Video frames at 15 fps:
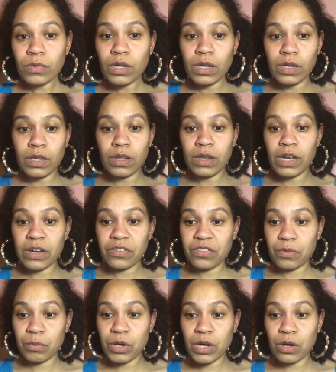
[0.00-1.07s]
and he knocks
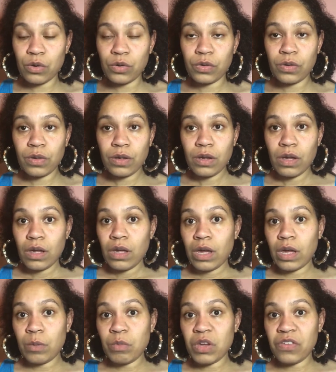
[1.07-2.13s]
him out
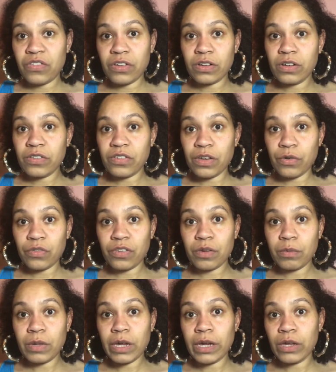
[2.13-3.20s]
and basically tells
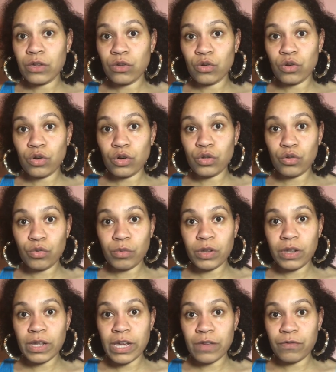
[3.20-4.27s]
him like, your
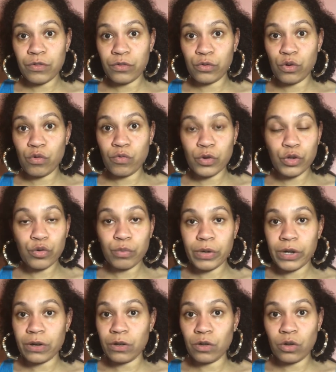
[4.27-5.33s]
human life is over, you
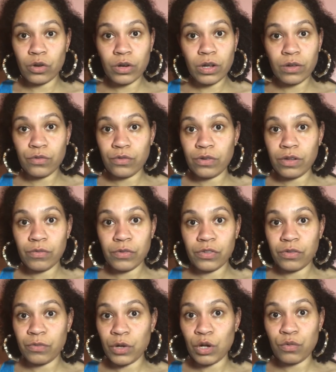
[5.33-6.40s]
better learn how to live as
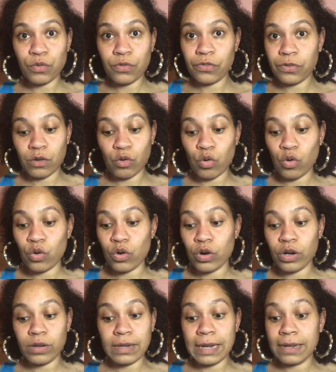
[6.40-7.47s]
a walrus
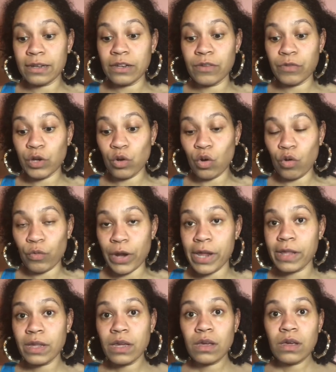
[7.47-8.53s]
or not live at all,
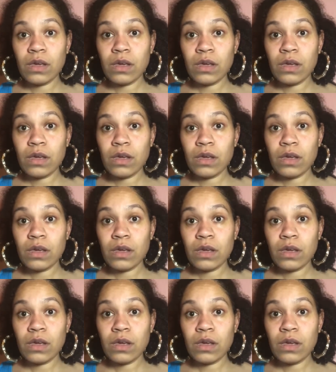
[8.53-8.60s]
right?